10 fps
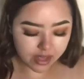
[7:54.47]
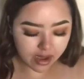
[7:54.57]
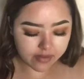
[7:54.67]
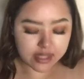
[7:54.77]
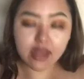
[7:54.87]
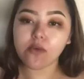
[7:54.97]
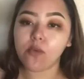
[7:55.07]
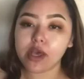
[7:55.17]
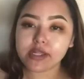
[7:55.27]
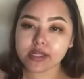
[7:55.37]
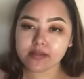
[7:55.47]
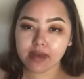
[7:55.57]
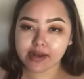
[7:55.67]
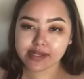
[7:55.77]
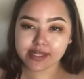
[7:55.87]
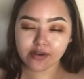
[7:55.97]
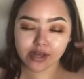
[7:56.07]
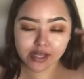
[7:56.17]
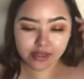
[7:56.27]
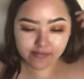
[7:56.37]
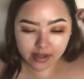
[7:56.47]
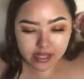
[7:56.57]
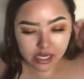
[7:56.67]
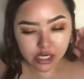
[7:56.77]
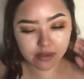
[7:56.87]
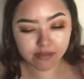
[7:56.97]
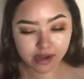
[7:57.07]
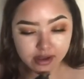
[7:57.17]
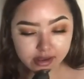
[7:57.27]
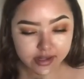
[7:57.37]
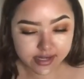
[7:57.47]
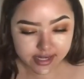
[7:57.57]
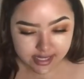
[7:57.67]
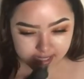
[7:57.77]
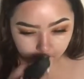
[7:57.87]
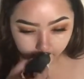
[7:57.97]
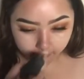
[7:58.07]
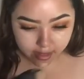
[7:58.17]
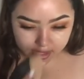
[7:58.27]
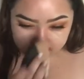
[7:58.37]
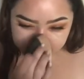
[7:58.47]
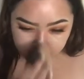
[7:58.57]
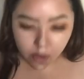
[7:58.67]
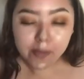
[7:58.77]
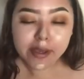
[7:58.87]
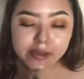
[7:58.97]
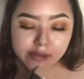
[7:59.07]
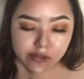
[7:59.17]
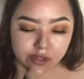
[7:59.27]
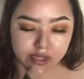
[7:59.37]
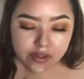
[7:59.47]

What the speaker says: I was like, it smells so good, the foundation, but it's just the soap I use,